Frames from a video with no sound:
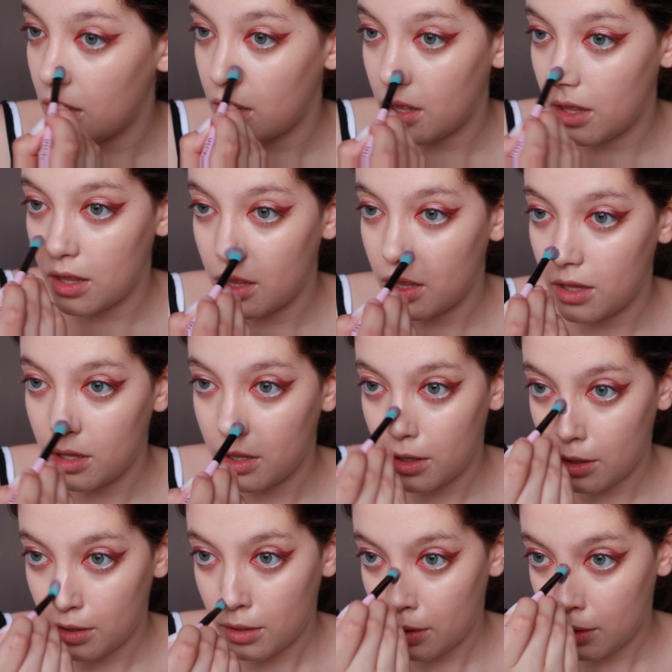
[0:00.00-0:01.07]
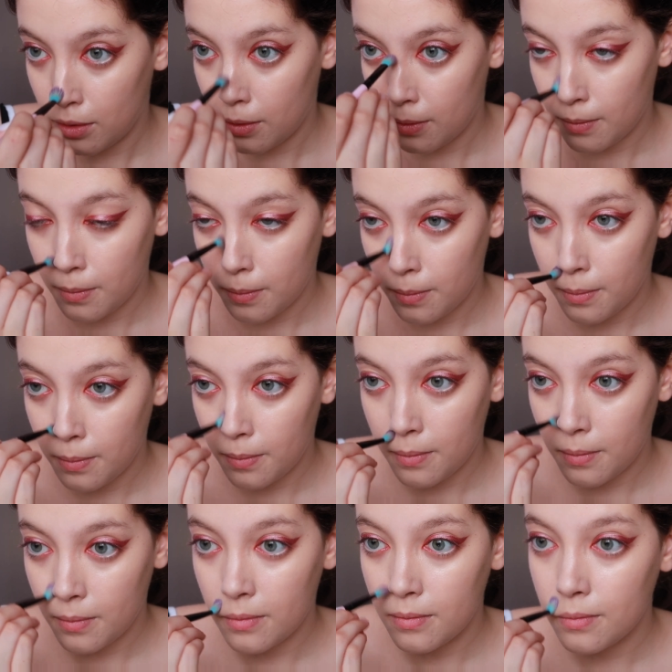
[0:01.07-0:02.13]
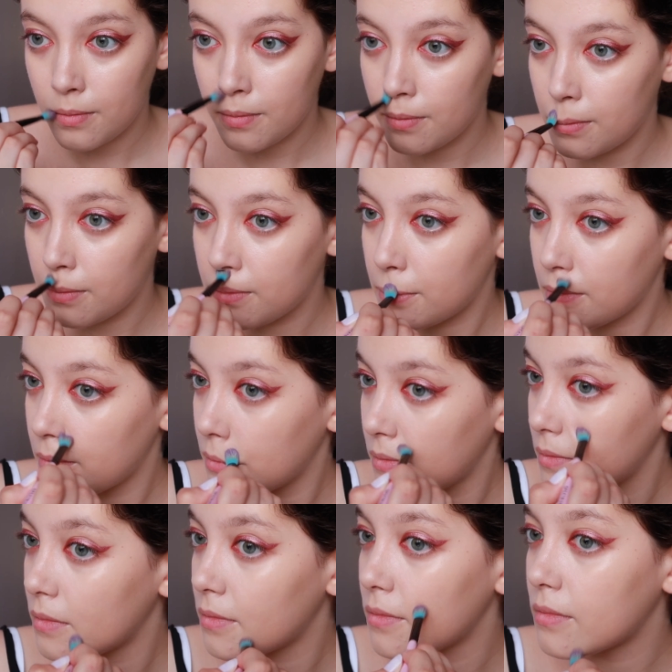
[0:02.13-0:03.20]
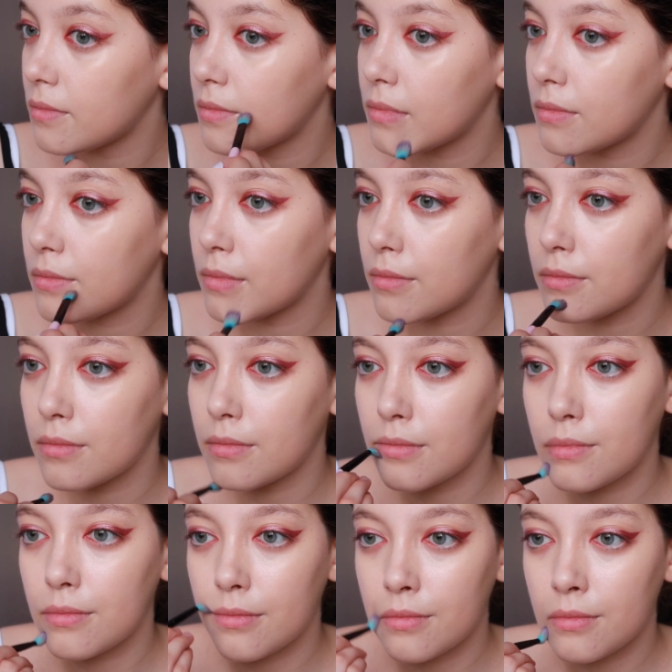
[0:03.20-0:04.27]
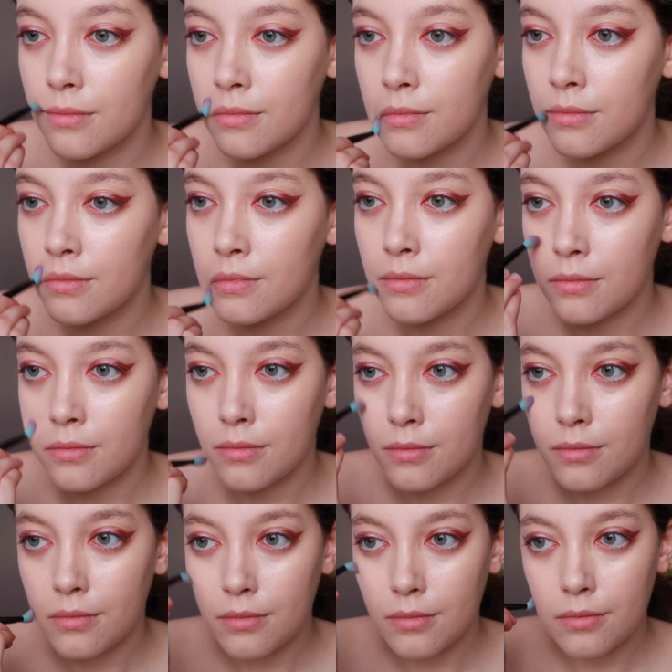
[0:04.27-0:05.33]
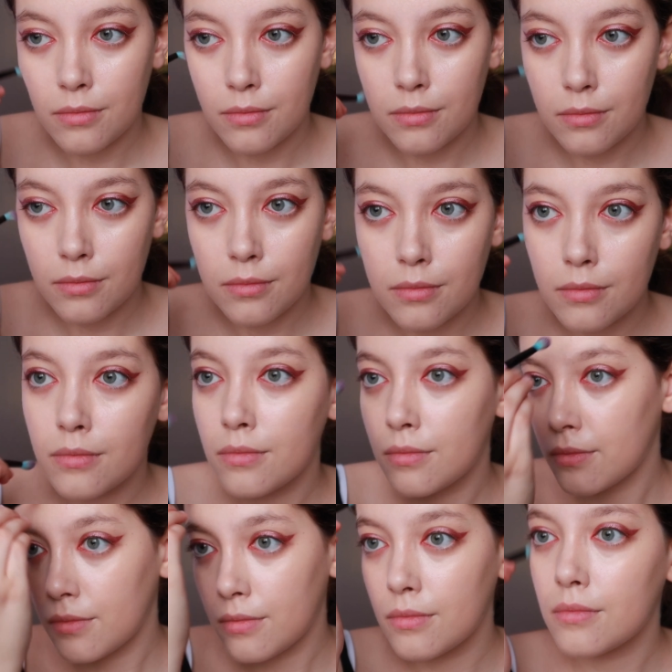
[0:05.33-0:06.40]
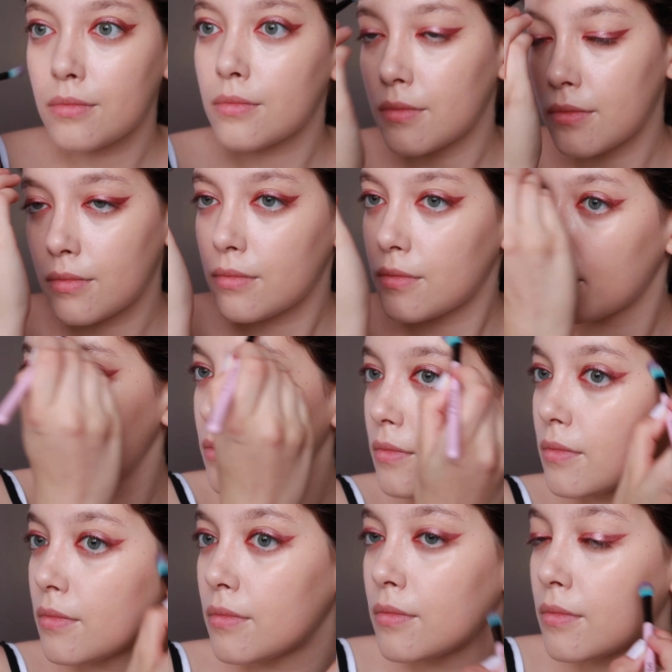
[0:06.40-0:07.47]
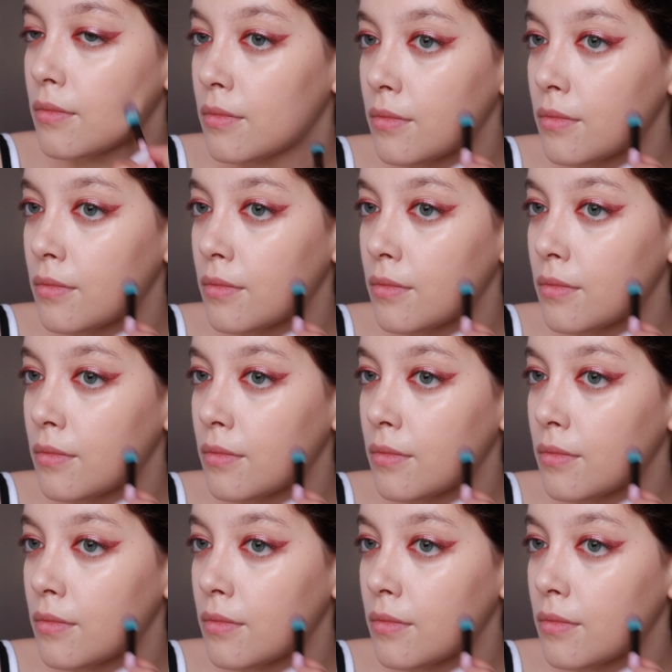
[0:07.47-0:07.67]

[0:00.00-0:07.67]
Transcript: No one is speaking in this clip.